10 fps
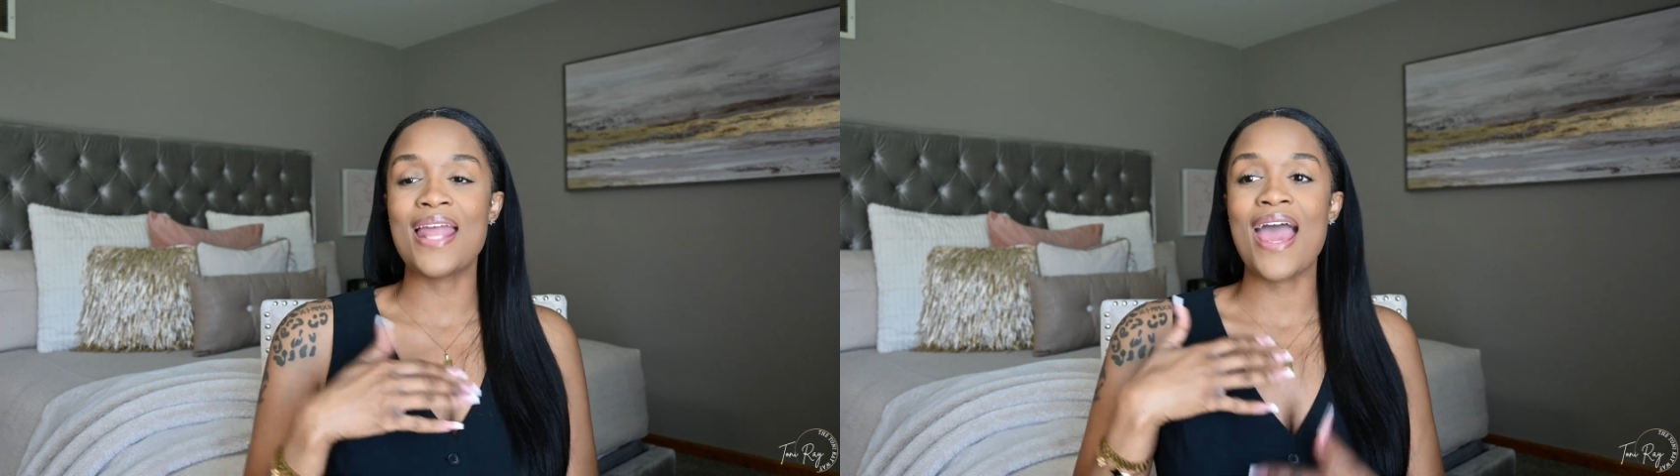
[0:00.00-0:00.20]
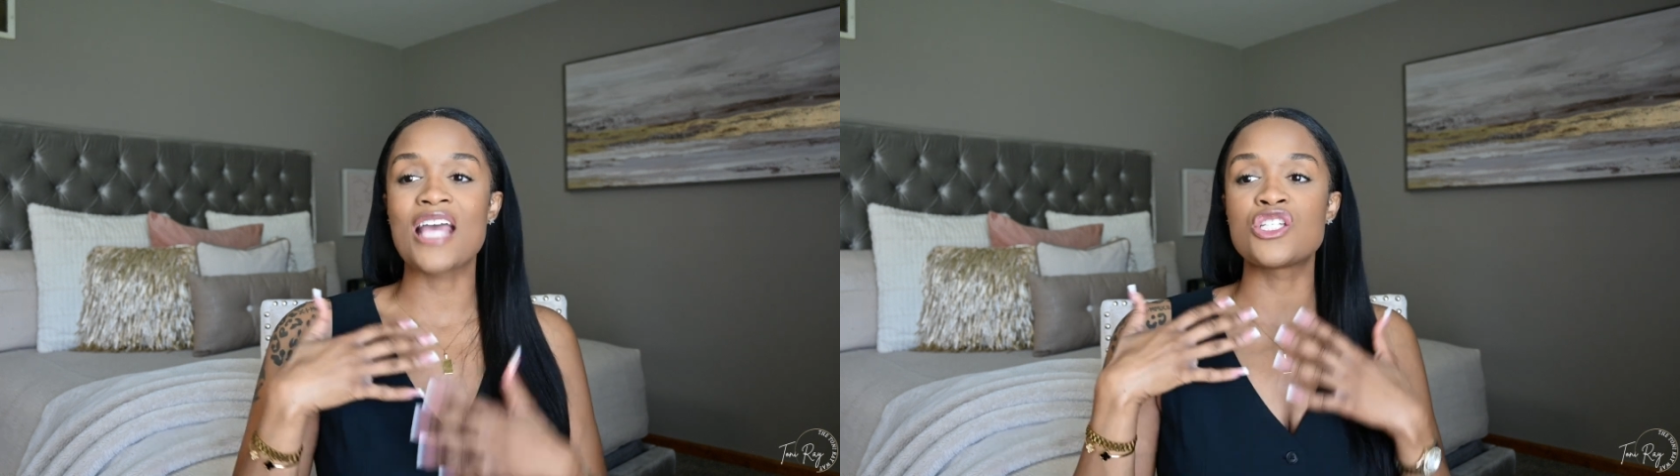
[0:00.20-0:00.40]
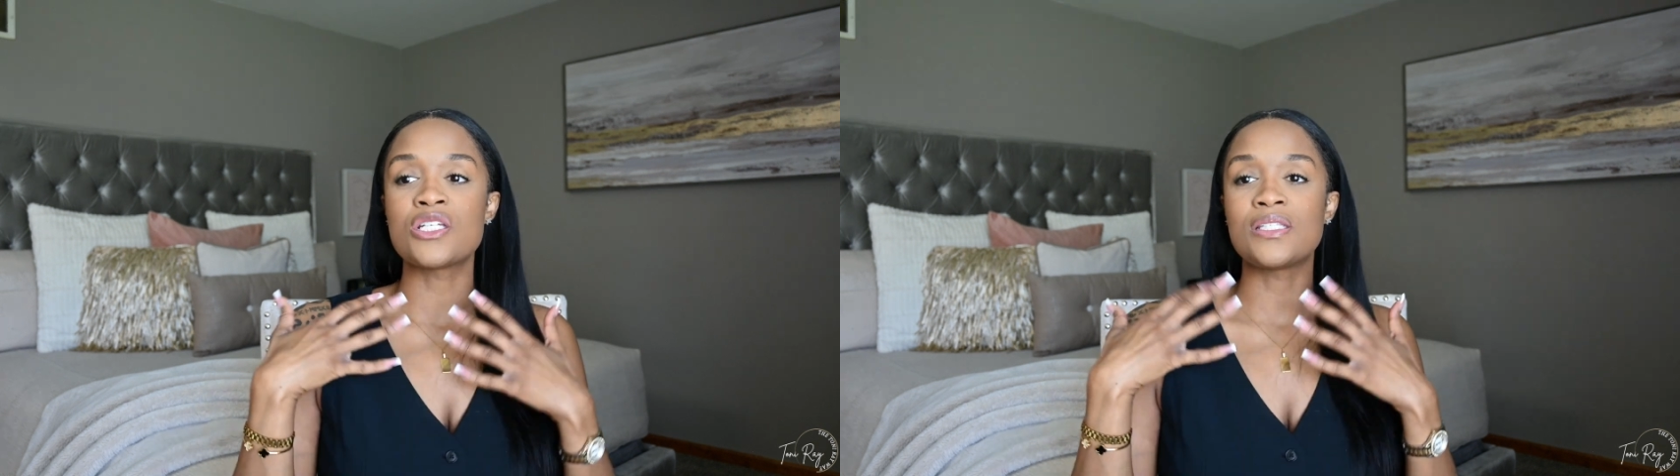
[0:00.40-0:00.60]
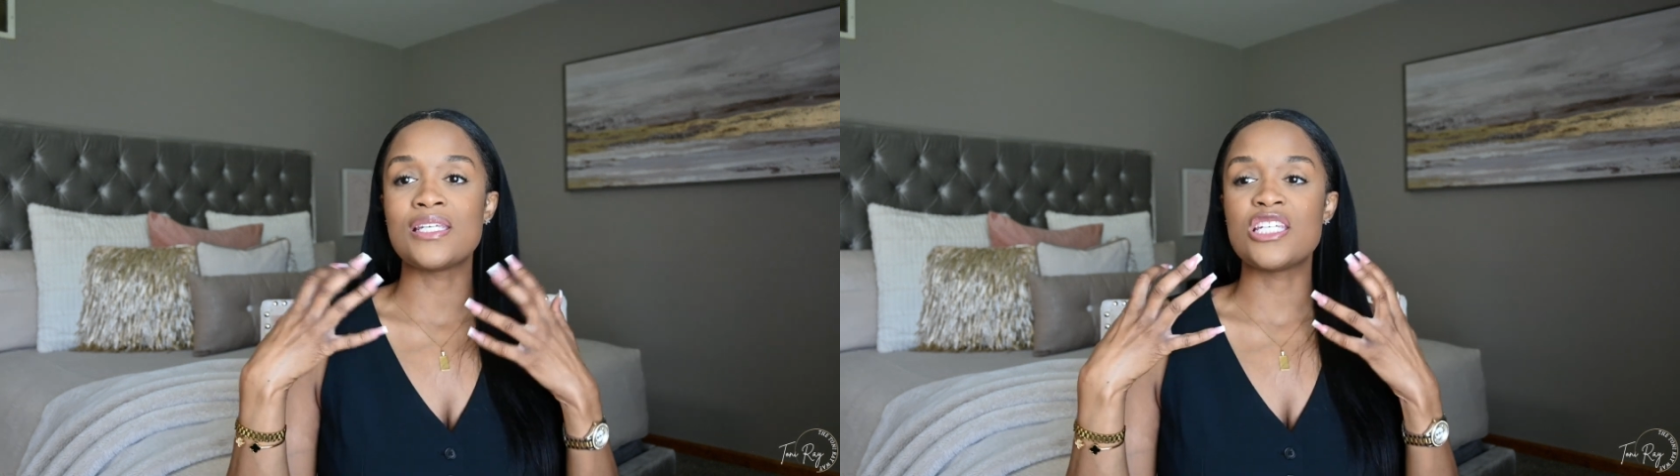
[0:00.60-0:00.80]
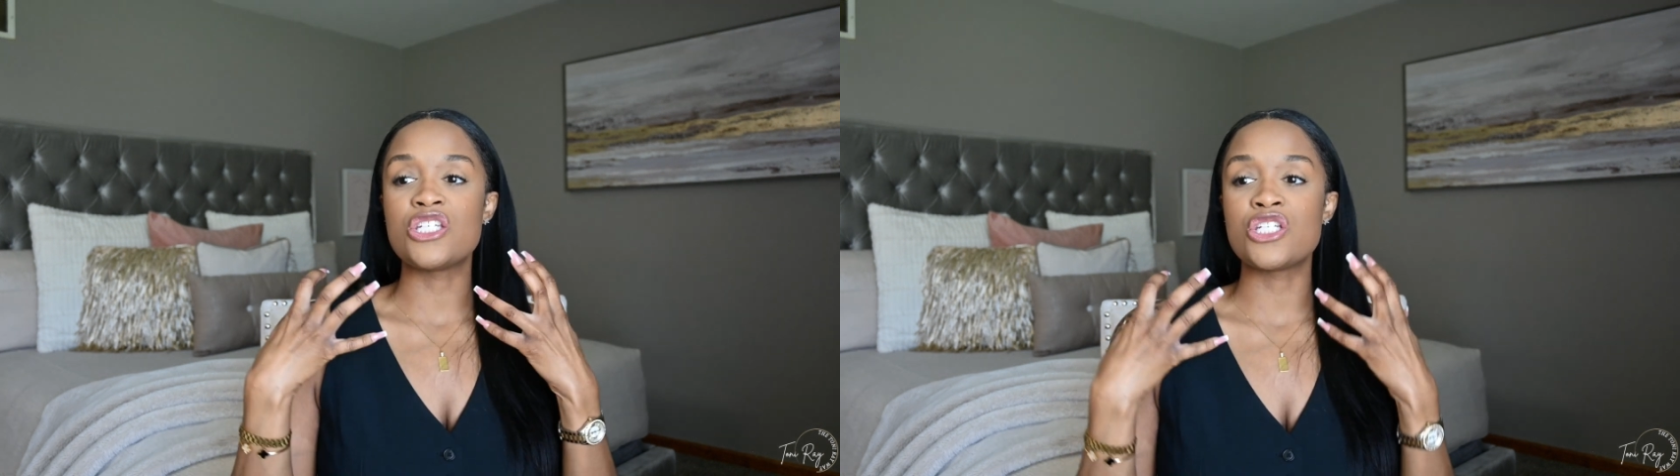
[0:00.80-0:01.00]

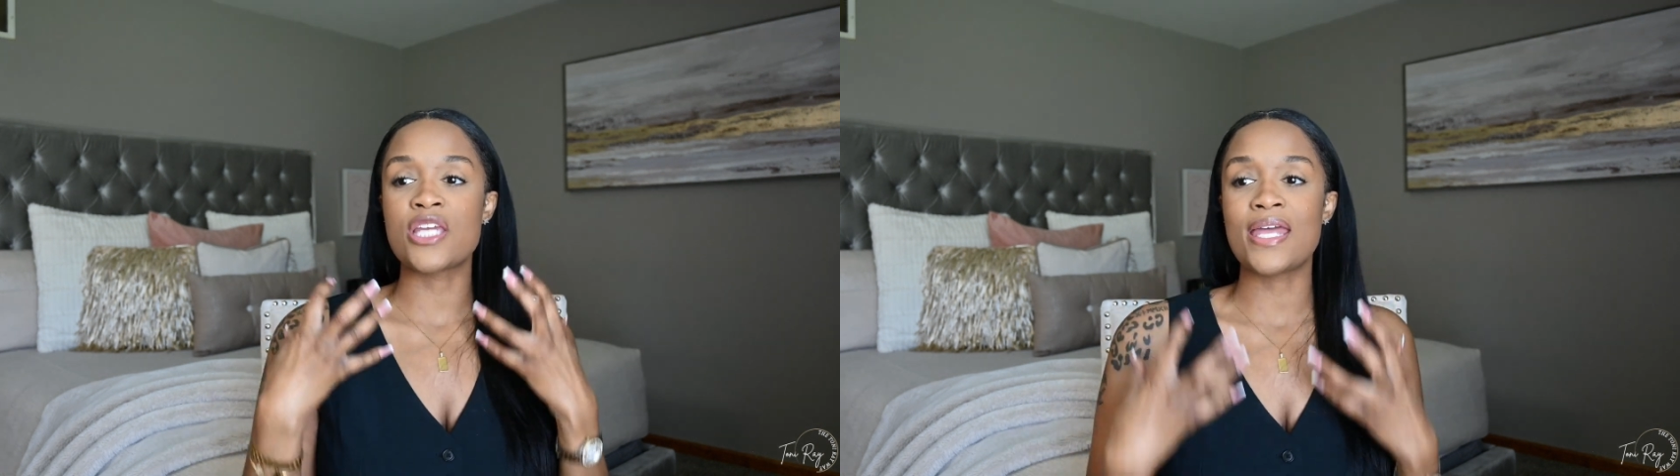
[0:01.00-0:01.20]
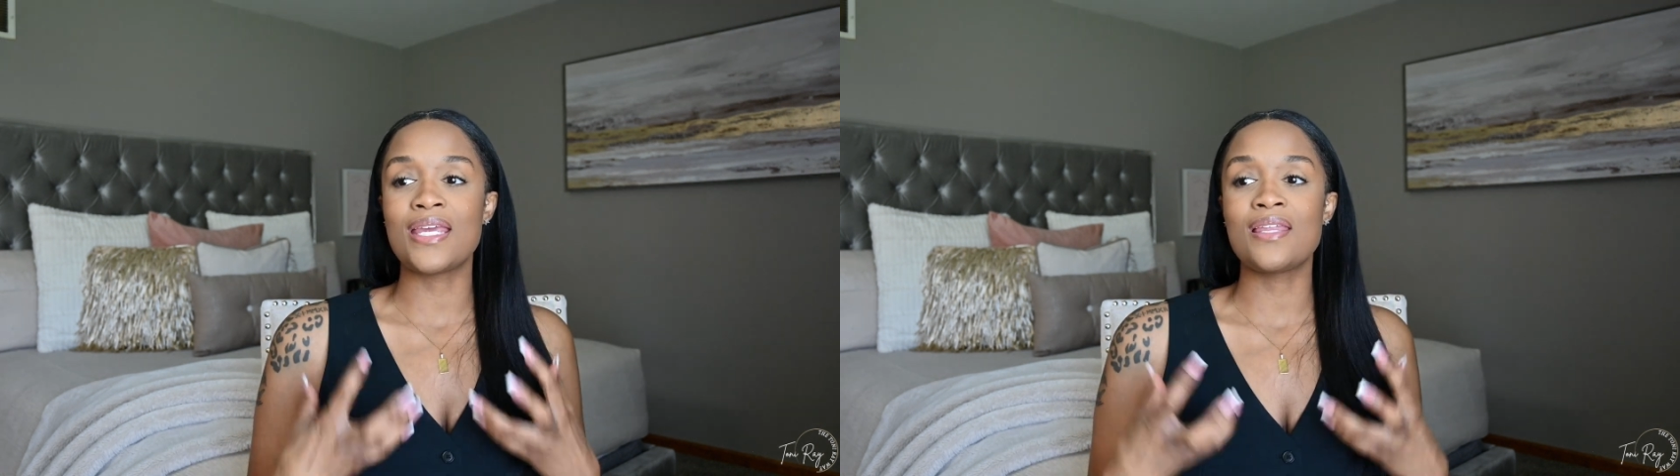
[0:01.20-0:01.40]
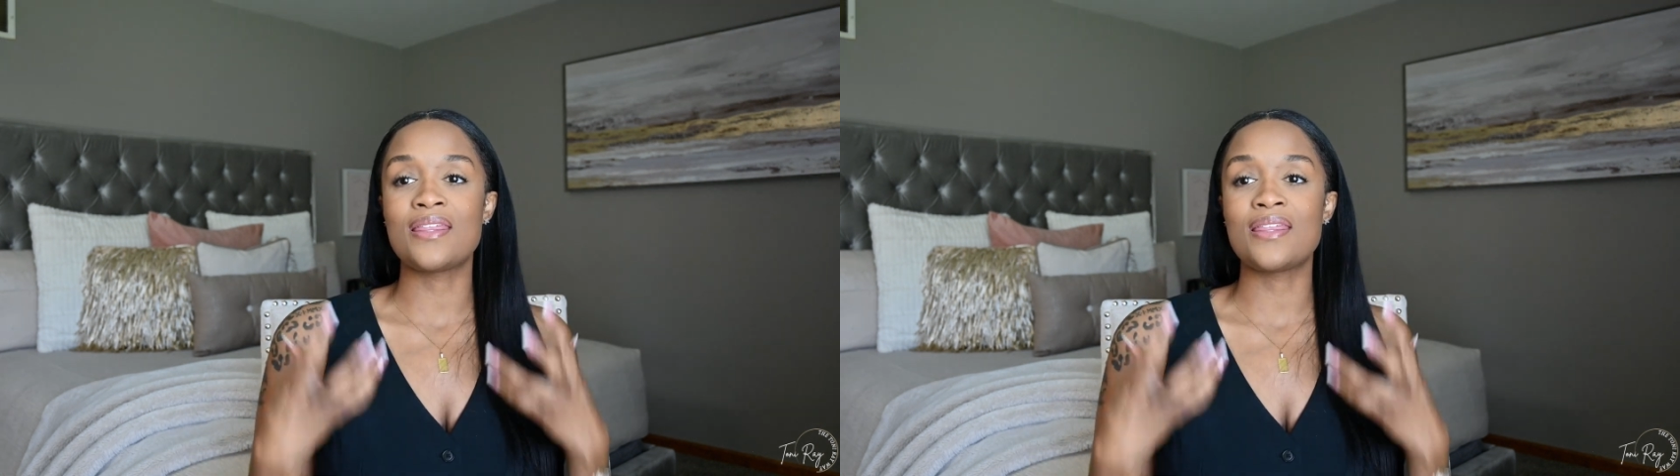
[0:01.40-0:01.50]
actually shedding